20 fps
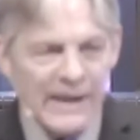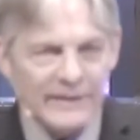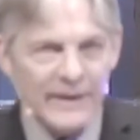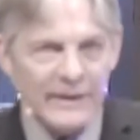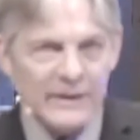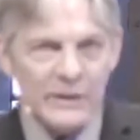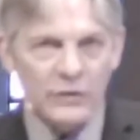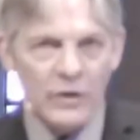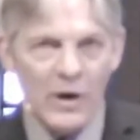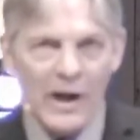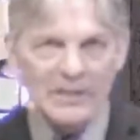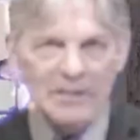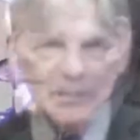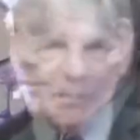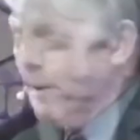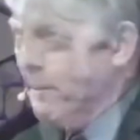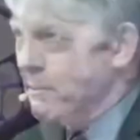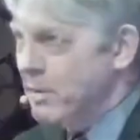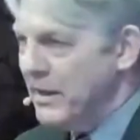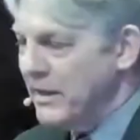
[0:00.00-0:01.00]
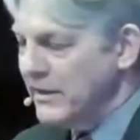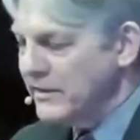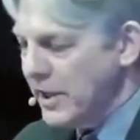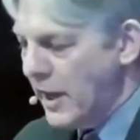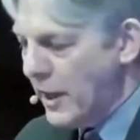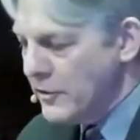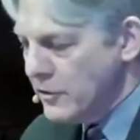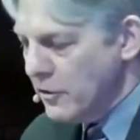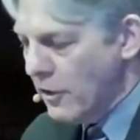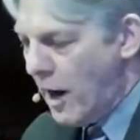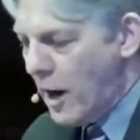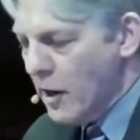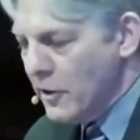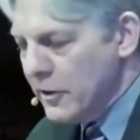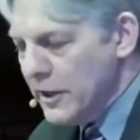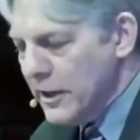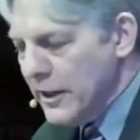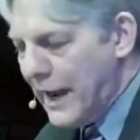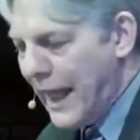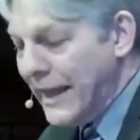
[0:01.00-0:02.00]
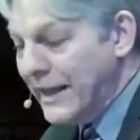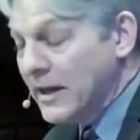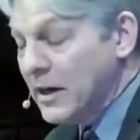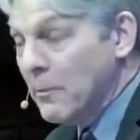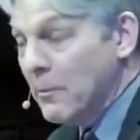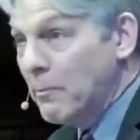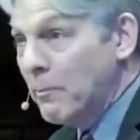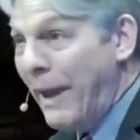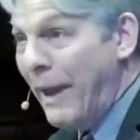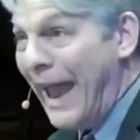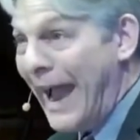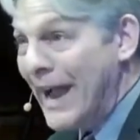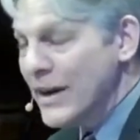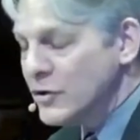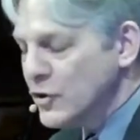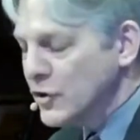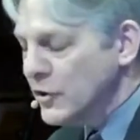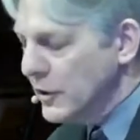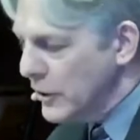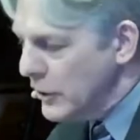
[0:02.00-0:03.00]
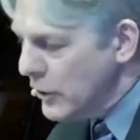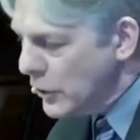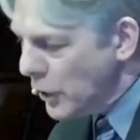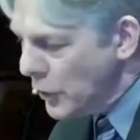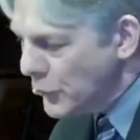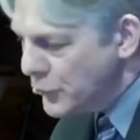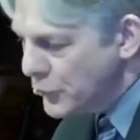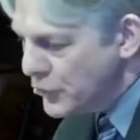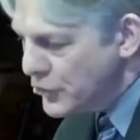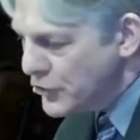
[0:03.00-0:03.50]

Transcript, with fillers: And then he talks about being tenderhearted and compassionate and